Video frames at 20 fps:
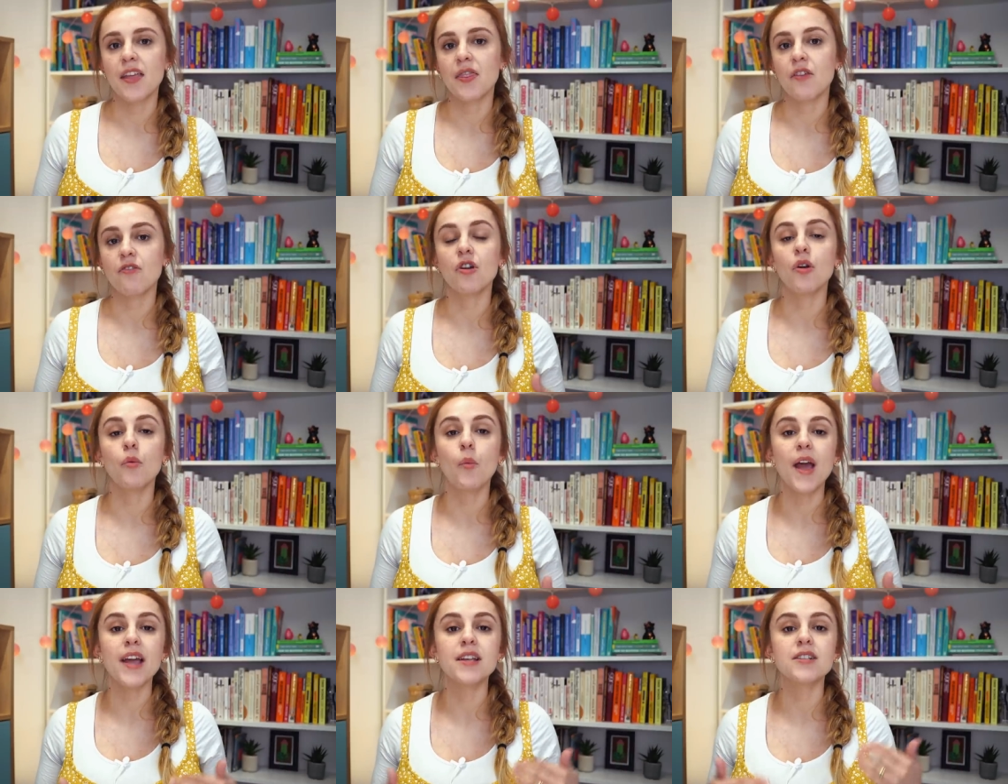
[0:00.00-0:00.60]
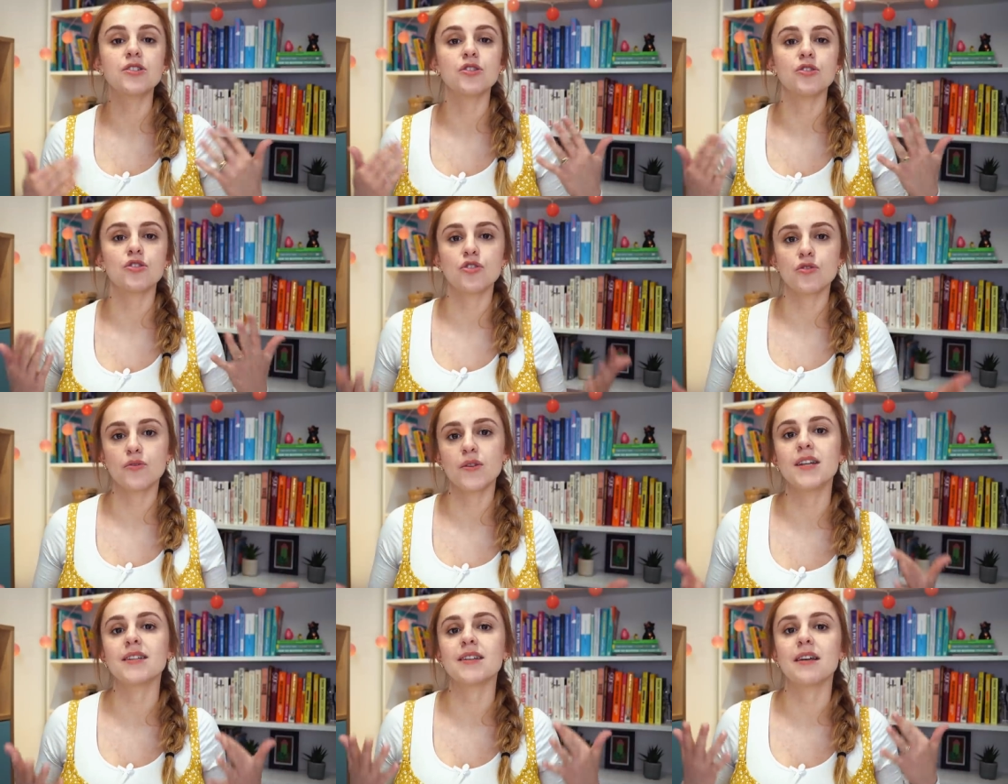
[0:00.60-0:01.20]
there are ways to
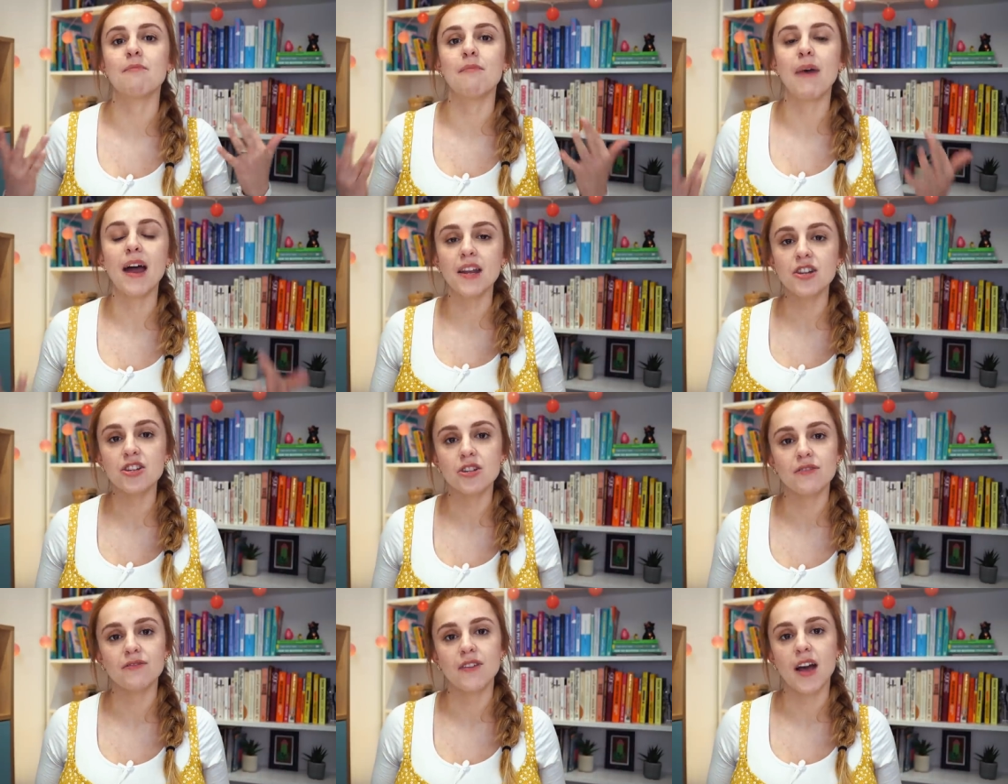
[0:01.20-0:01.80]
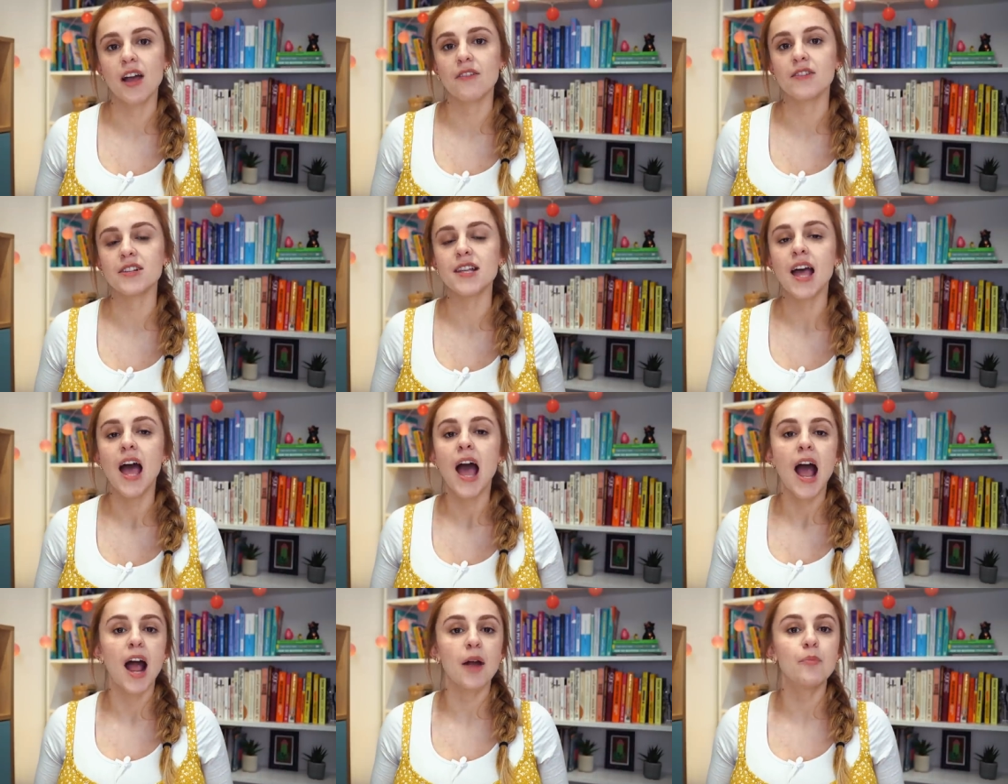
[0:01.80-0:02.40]
treat and manage the virus
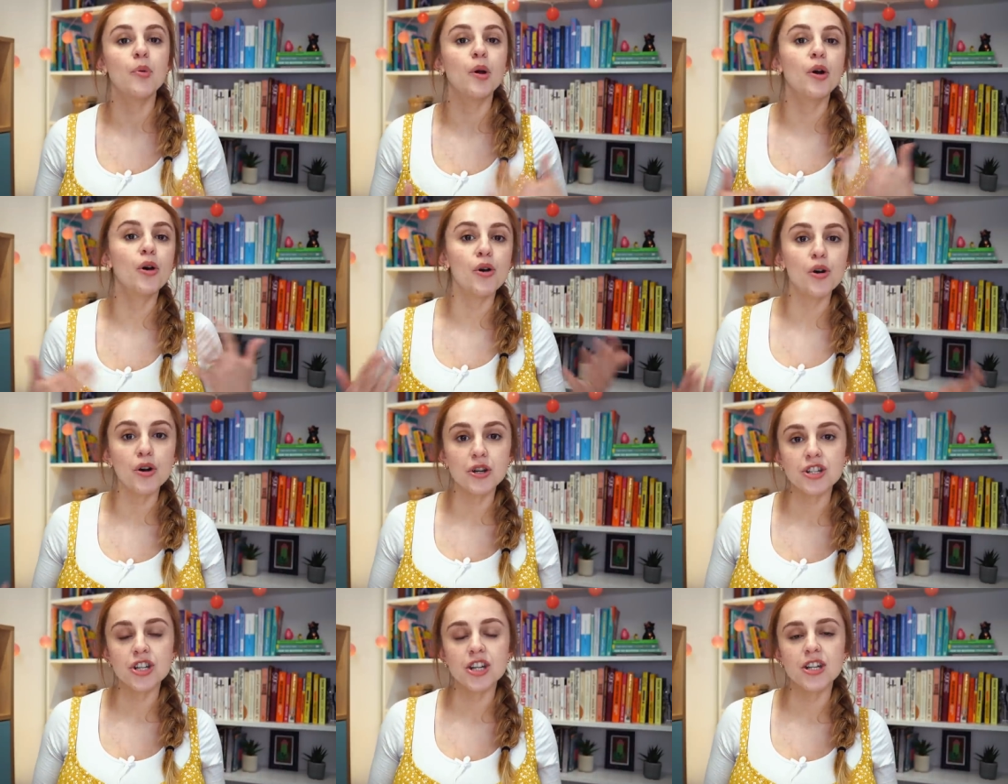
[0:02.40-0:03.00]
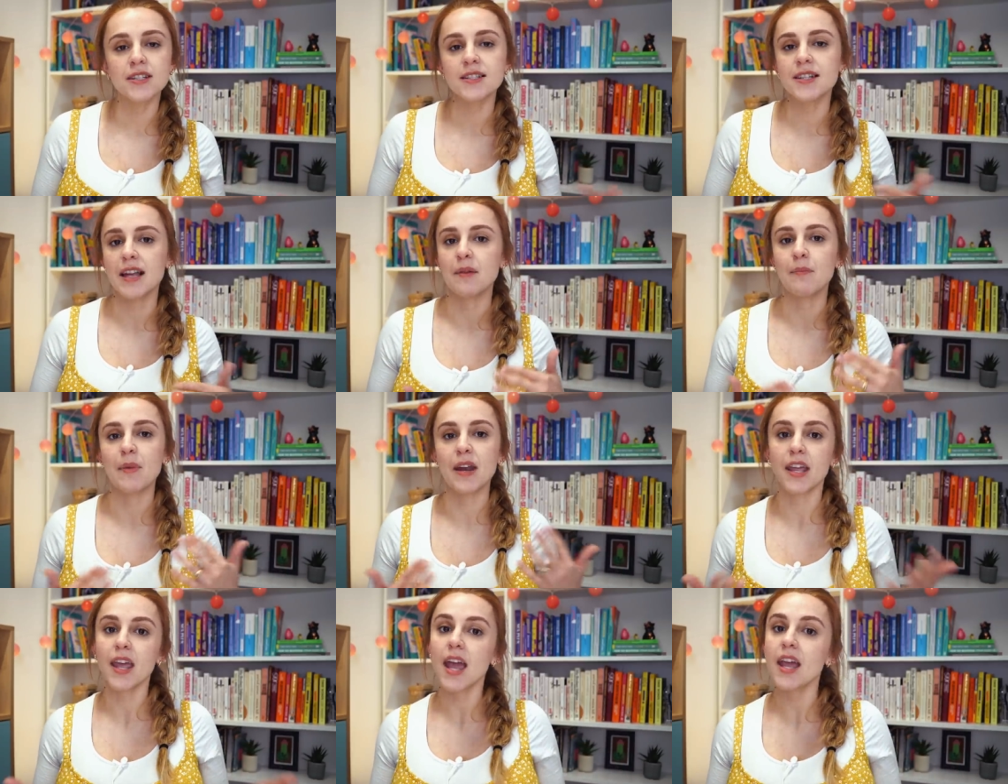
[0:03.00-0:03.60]
and precautions and
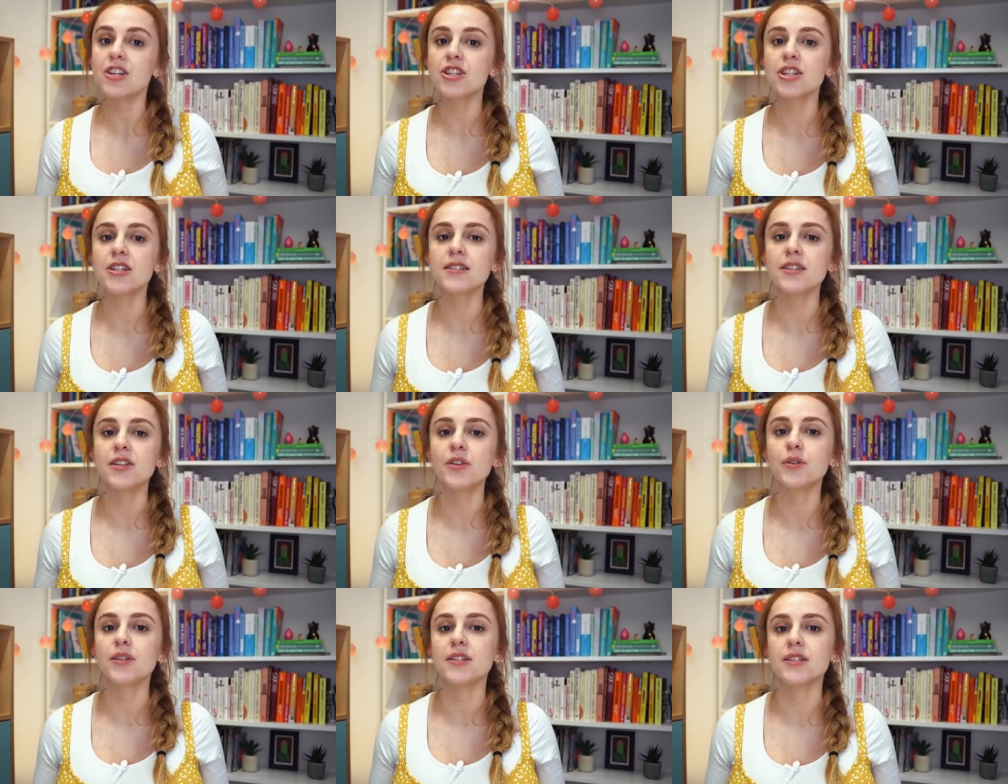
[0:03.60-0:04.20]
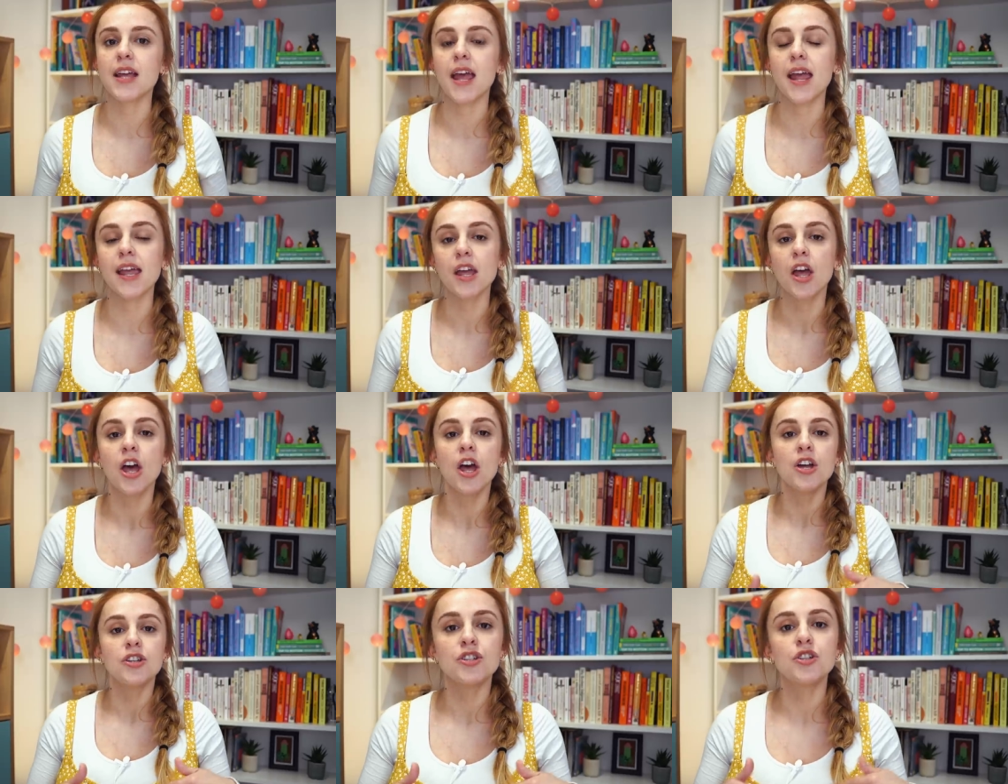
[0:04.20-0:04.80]
medications that you can take
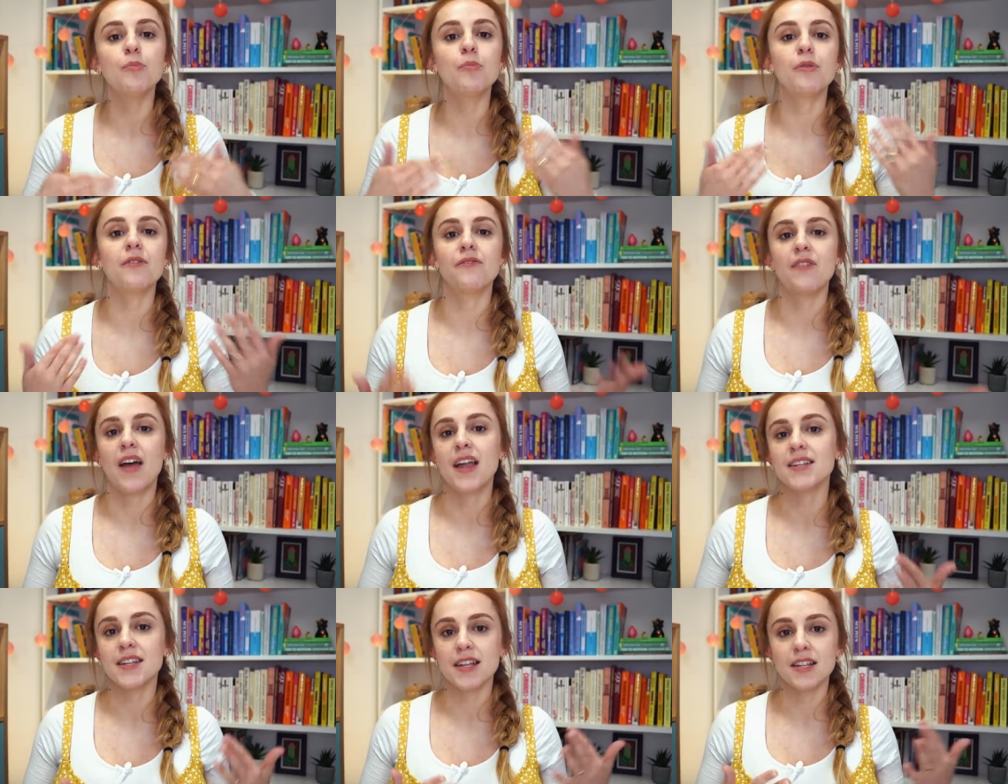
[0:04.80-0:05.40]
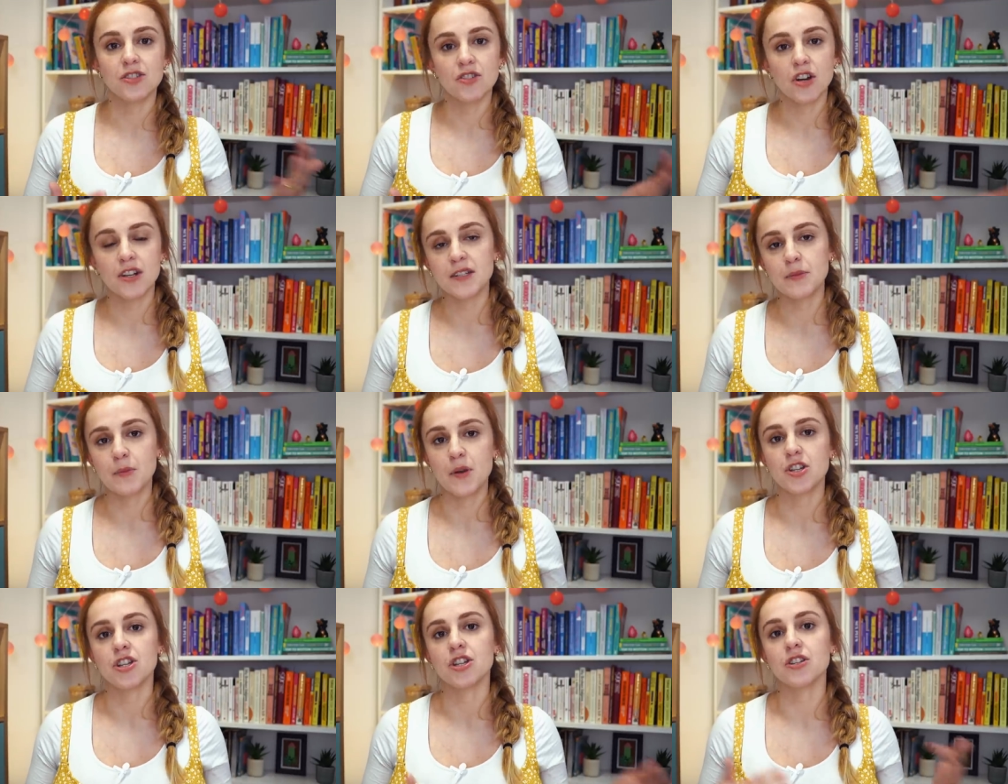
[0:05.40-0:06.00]
to prevent its
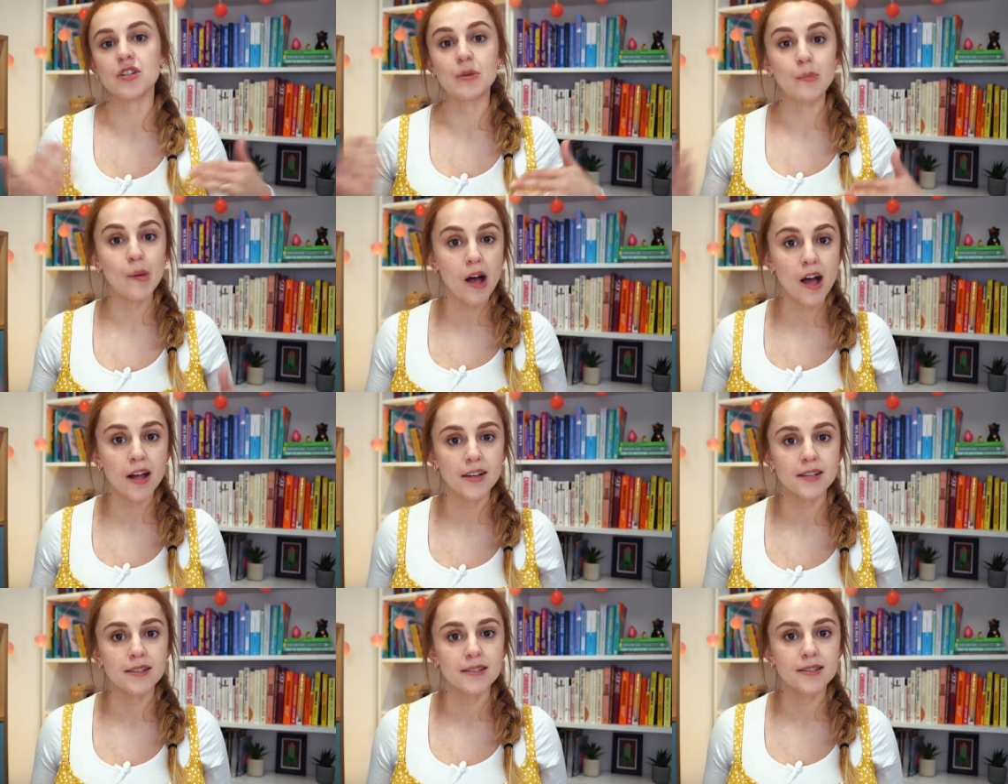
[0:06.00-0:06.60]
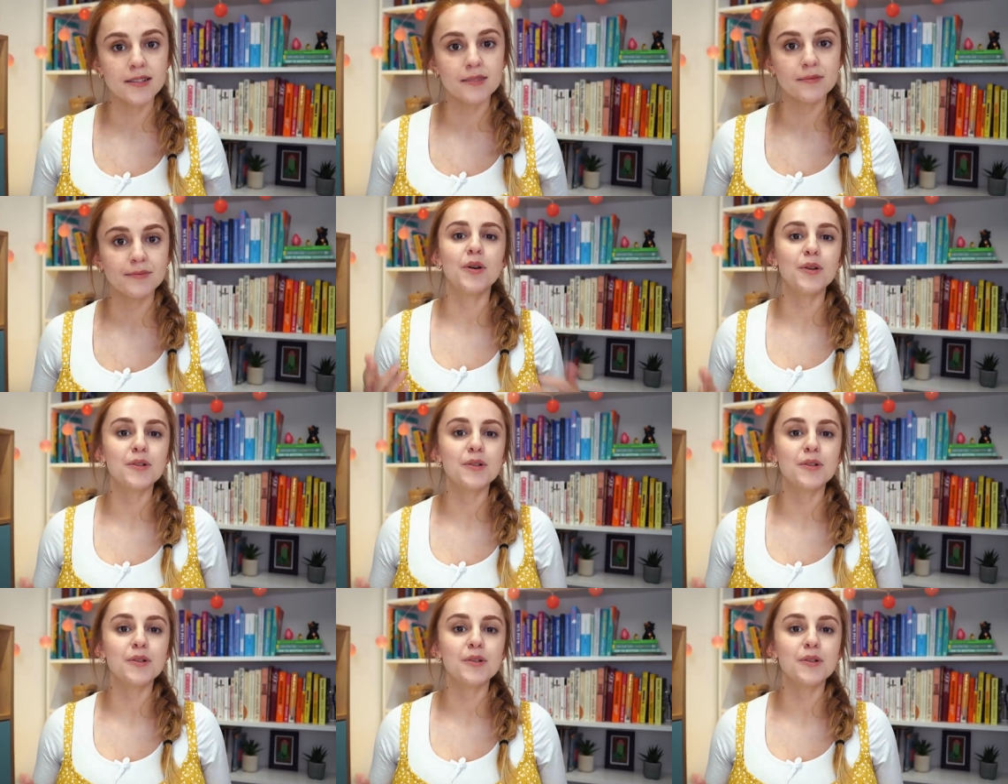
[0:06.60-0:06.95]
transmission to partners.